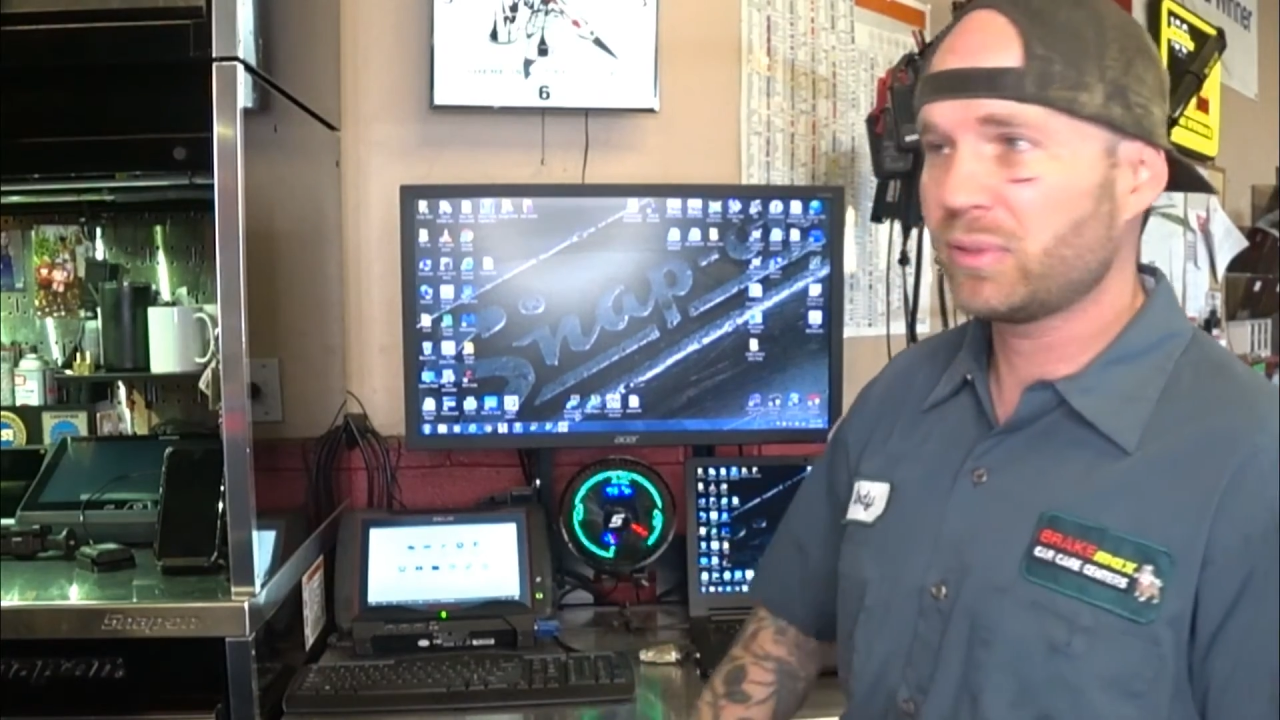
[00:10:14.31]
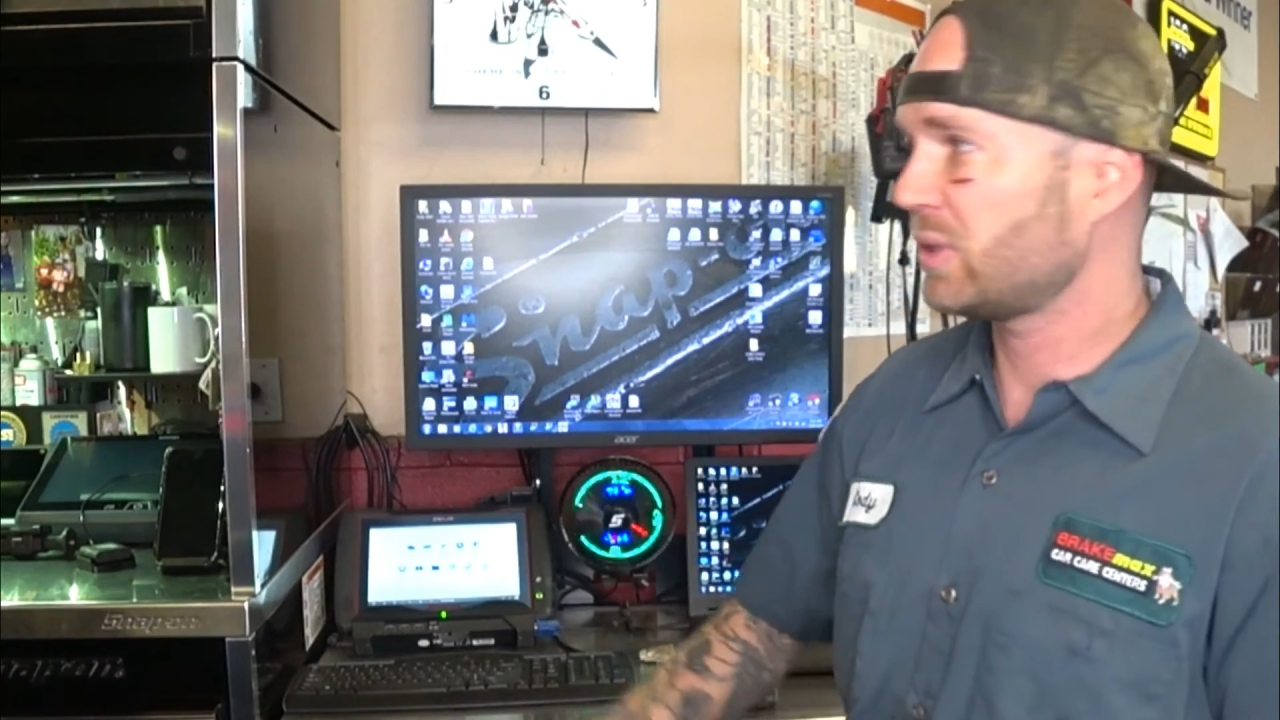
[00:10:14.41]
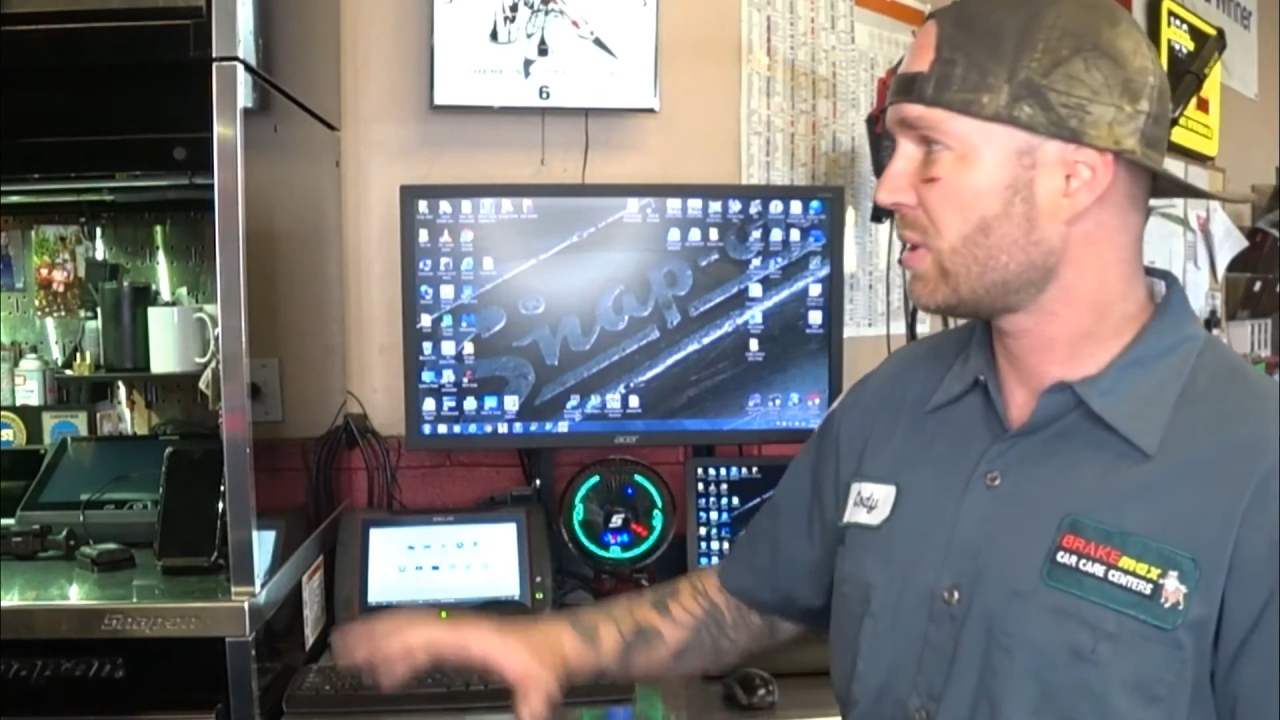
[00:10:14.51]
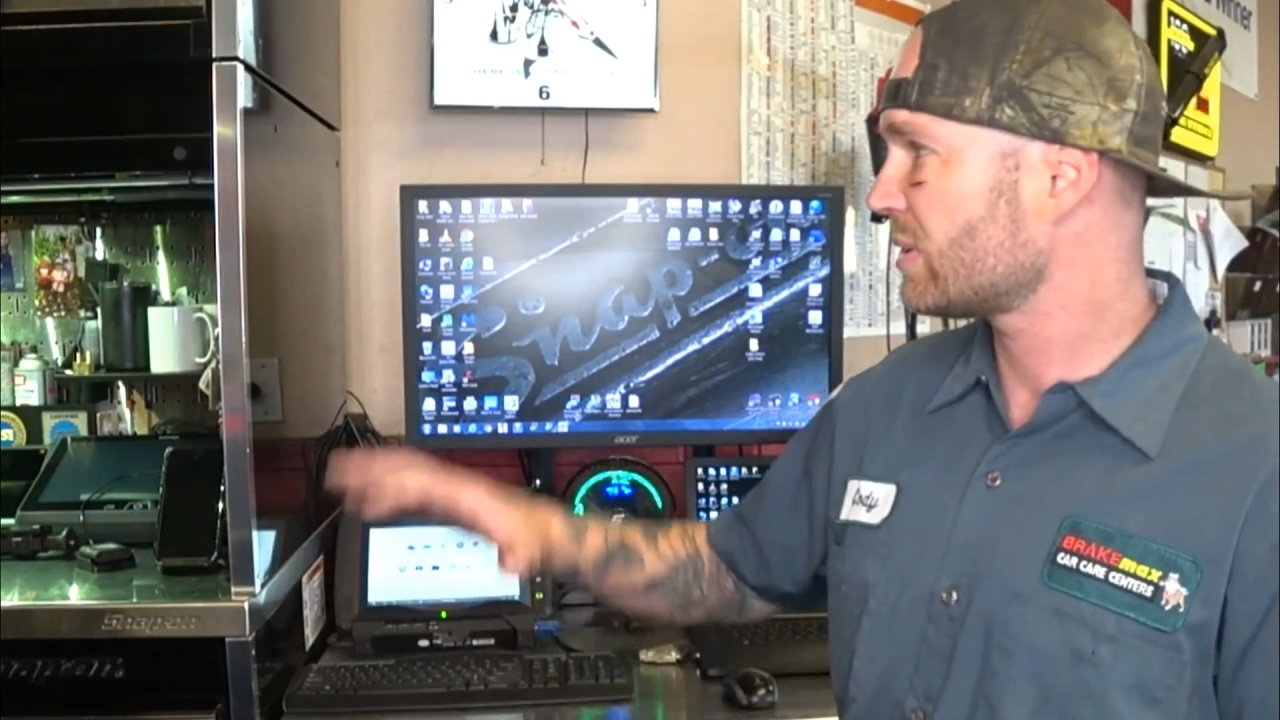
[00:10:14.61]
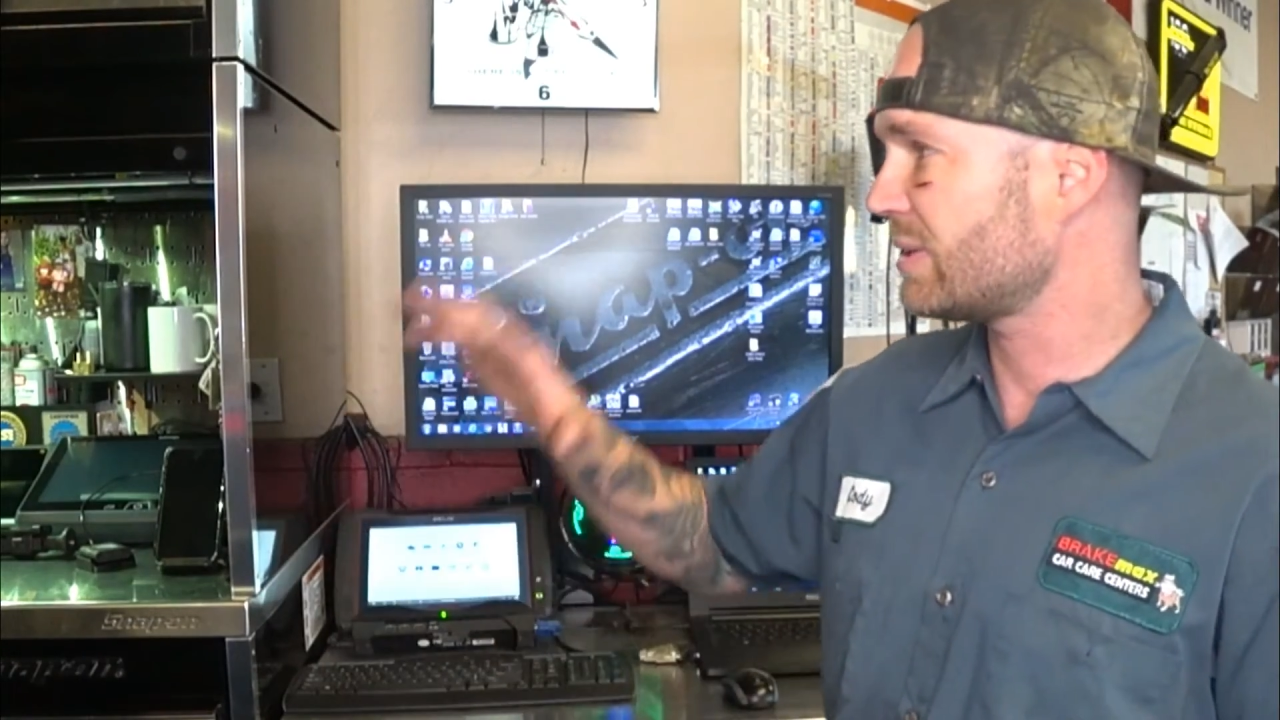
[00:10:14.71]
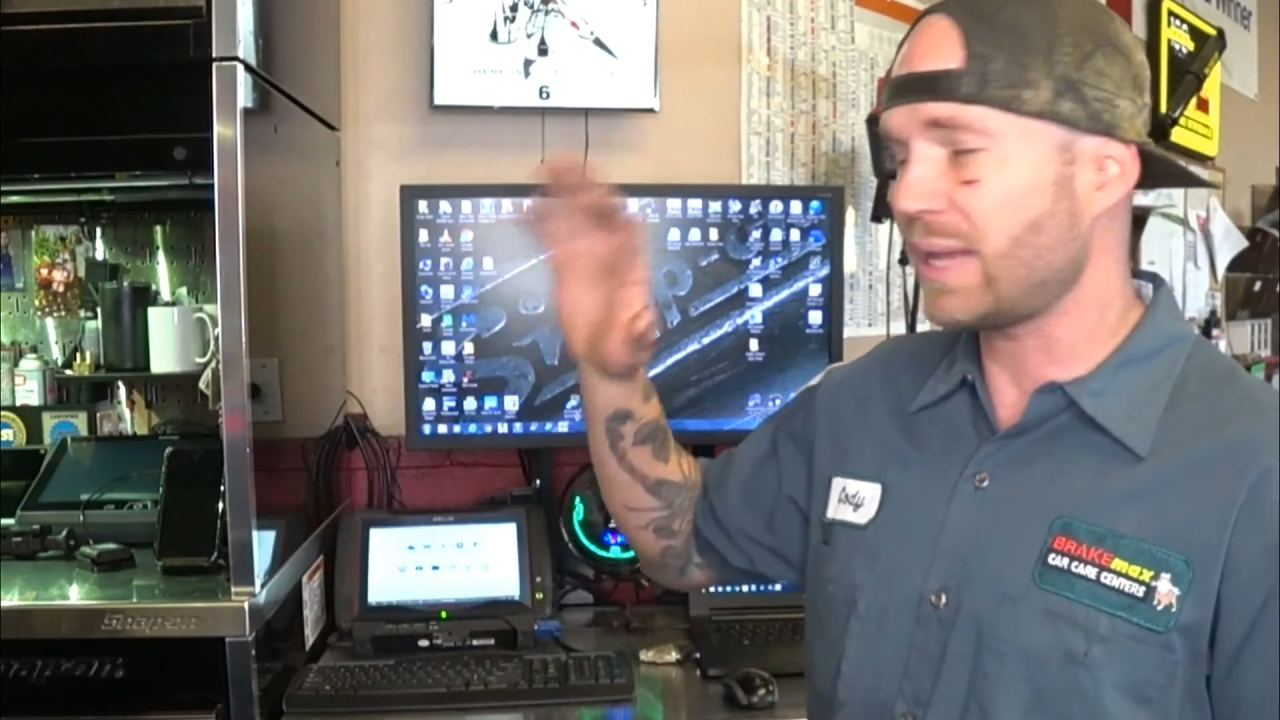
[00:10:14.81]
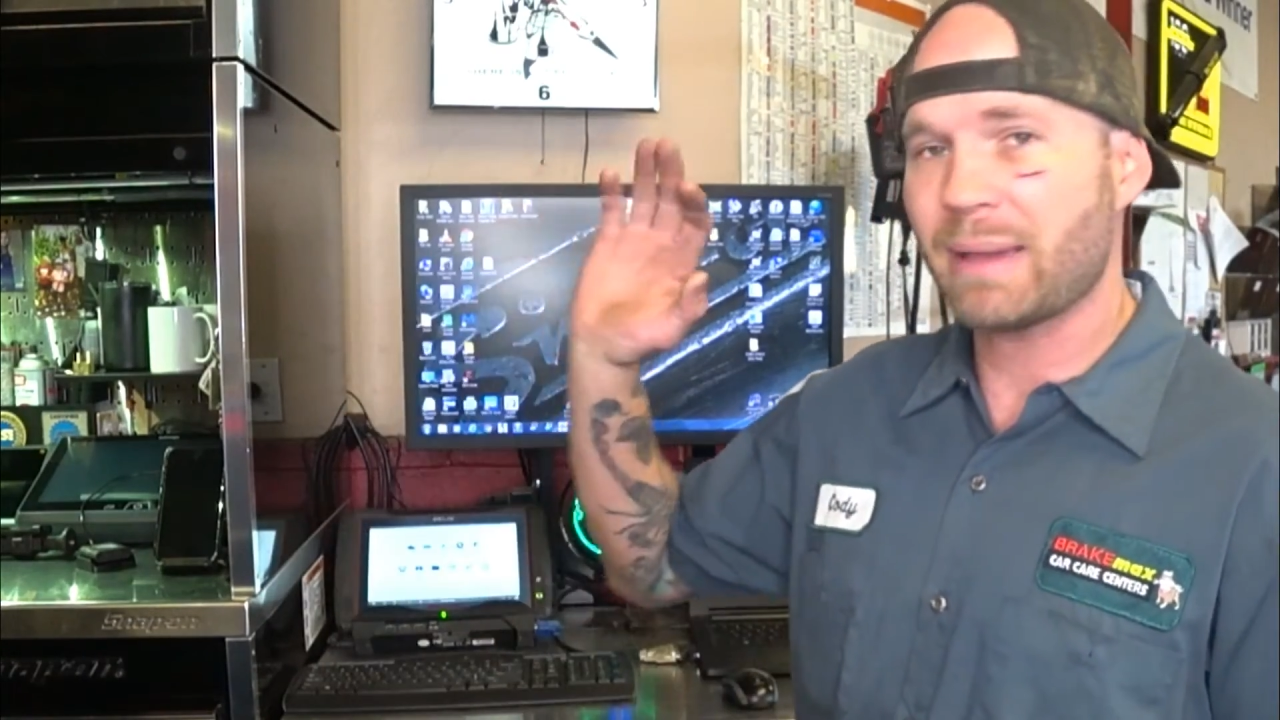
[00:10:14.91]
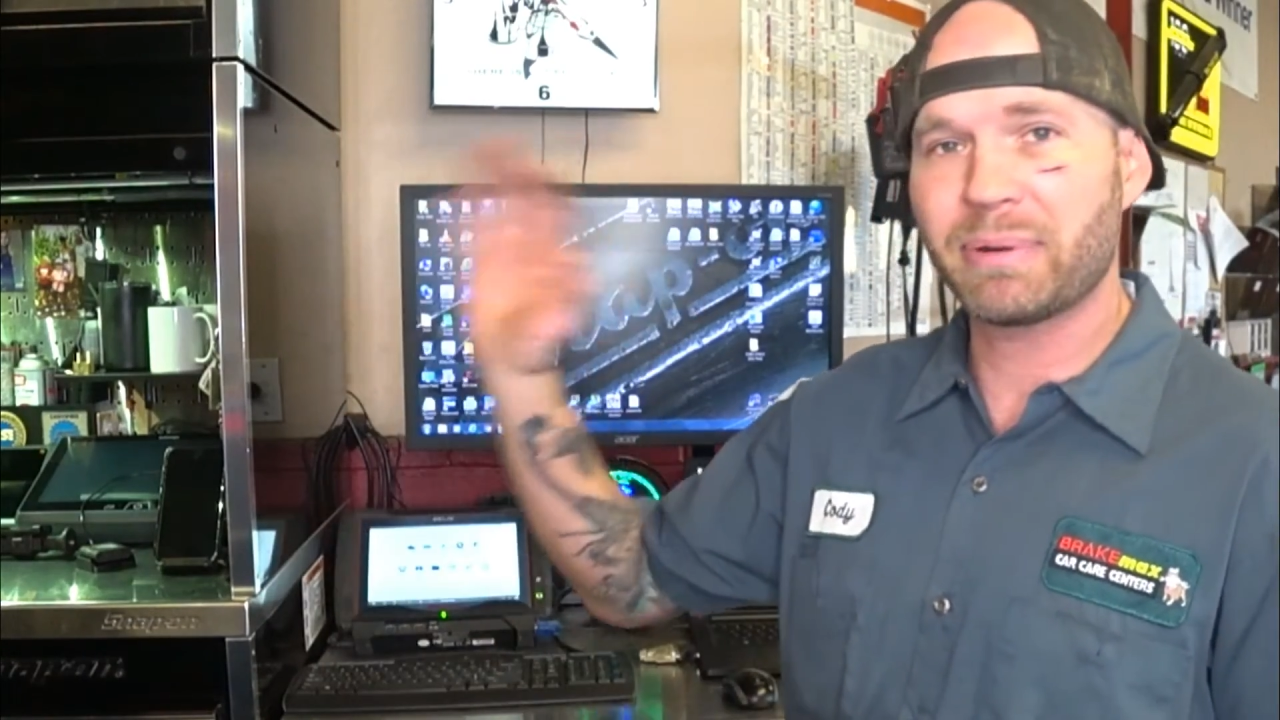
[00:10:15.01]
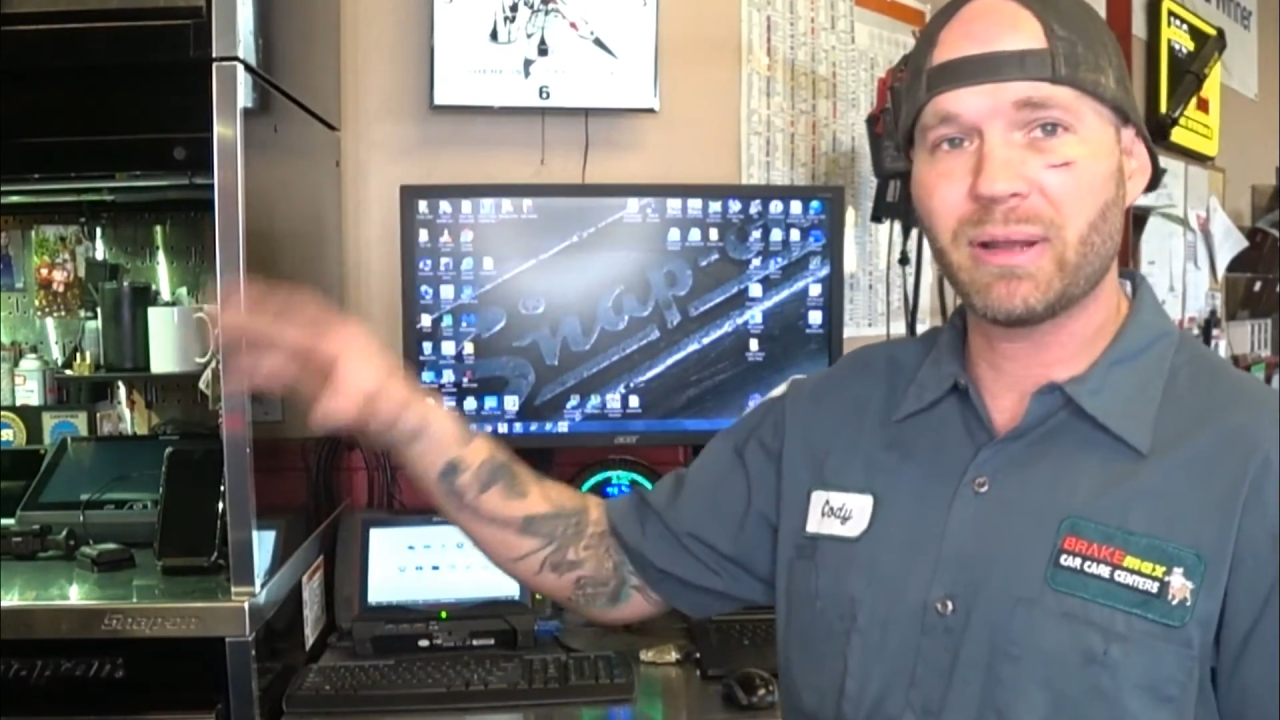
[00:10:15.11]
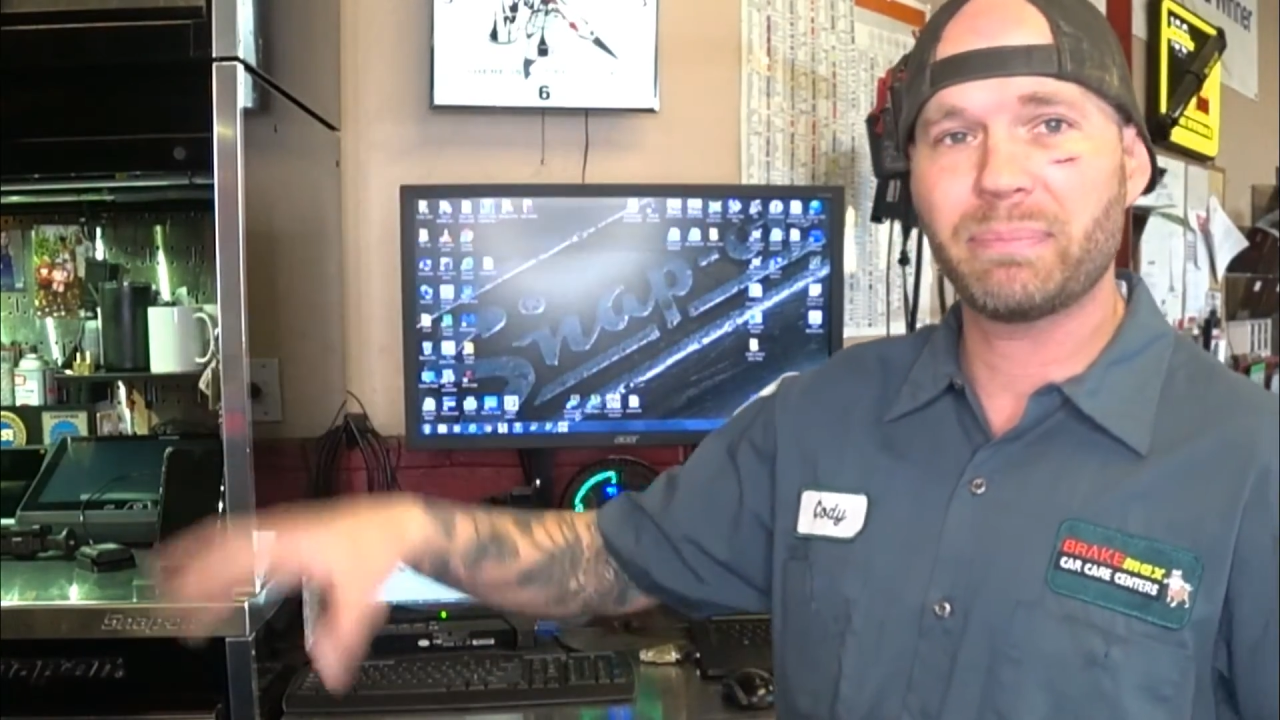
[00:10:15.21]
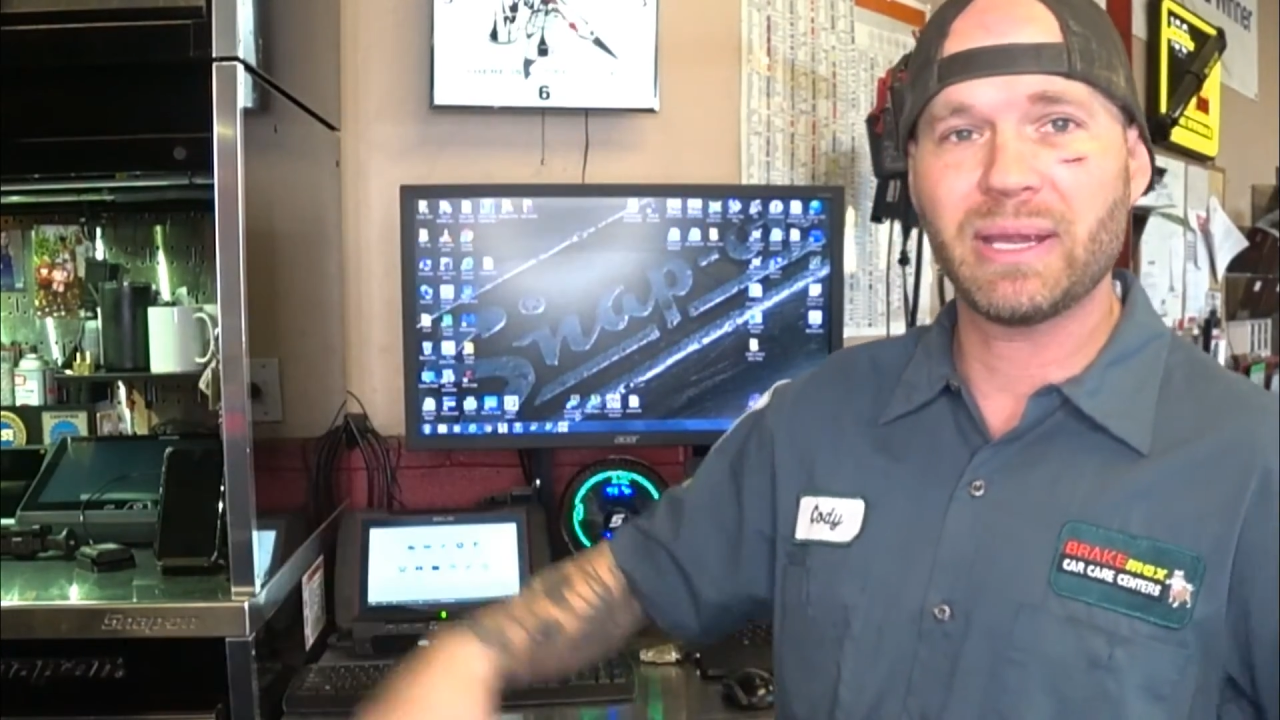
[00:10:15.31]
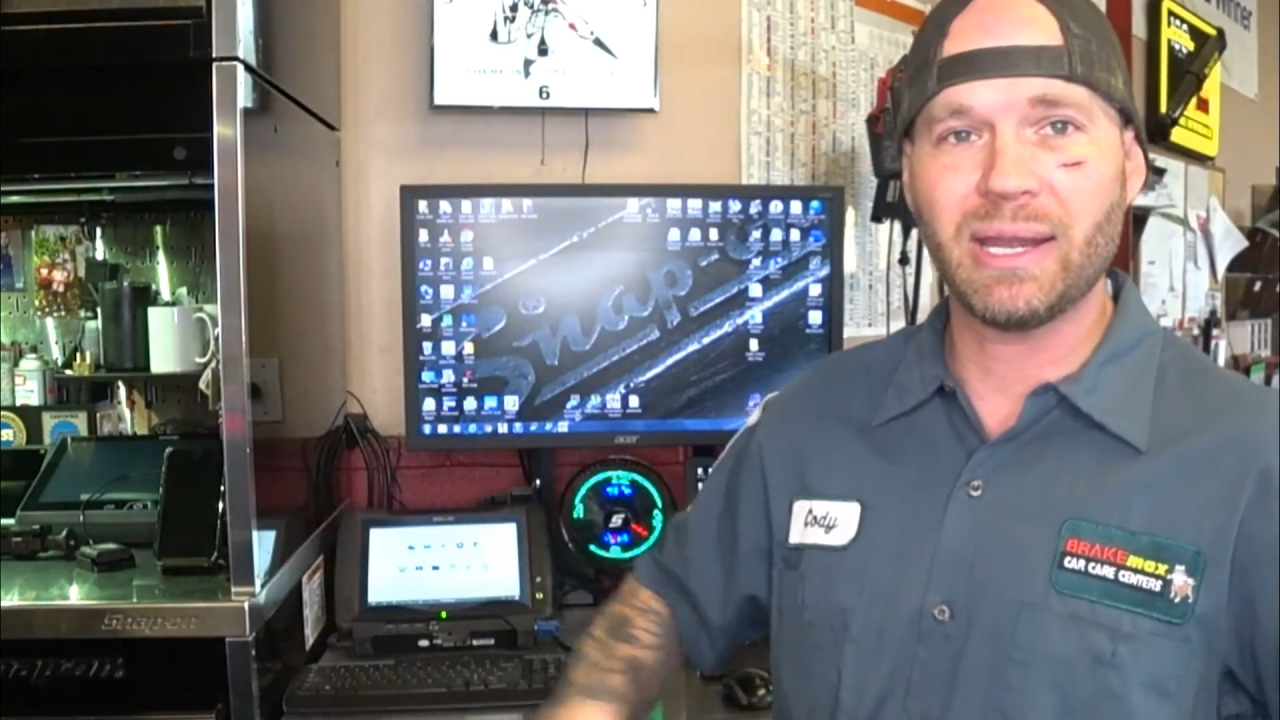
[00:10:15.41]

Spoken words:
to slap it up